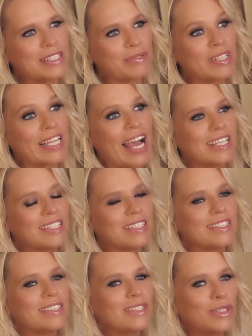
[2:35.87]
that's really hard
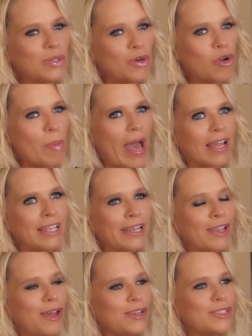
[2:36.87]
to talk about,
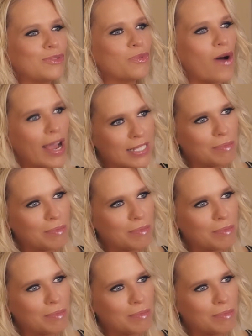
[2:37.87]
let alone to write